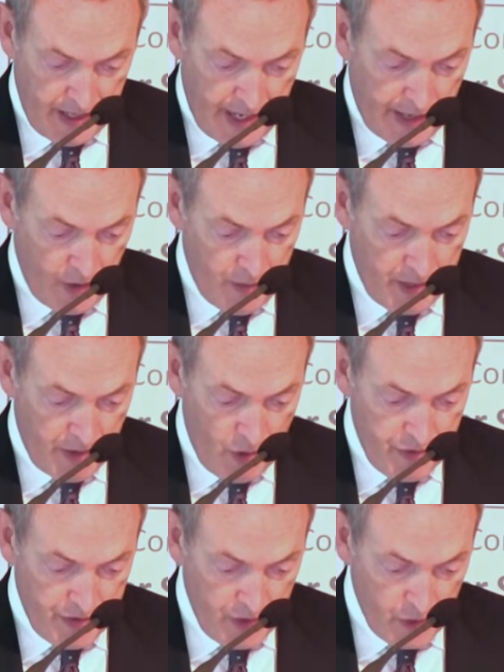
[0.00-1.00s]
economic
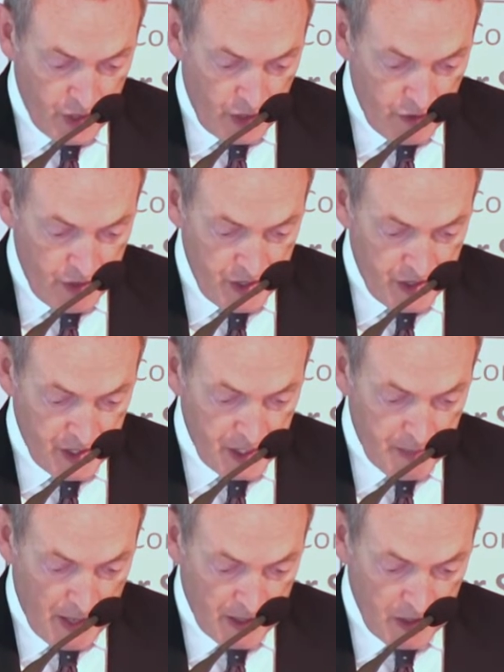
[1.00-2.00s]
growth in those countries is
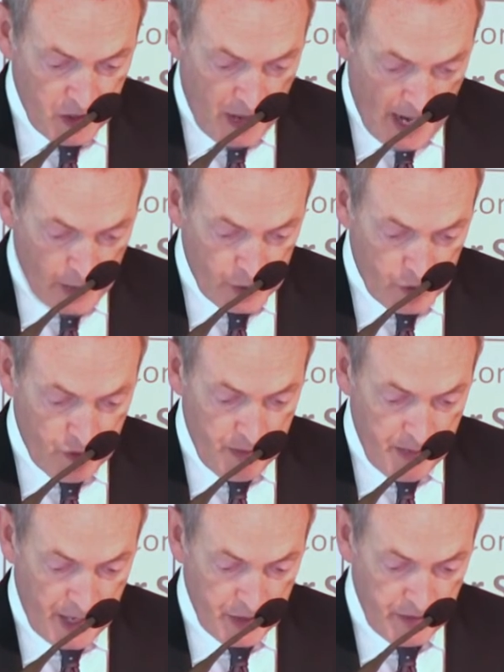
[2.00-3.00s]
expected to
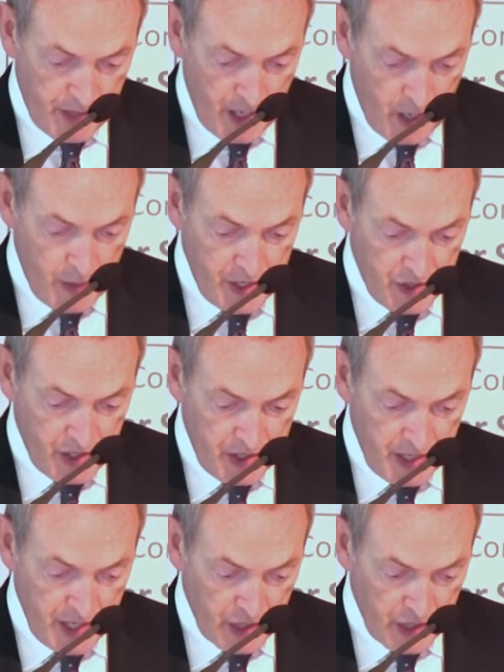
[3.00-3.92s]
outstrip that of the OECD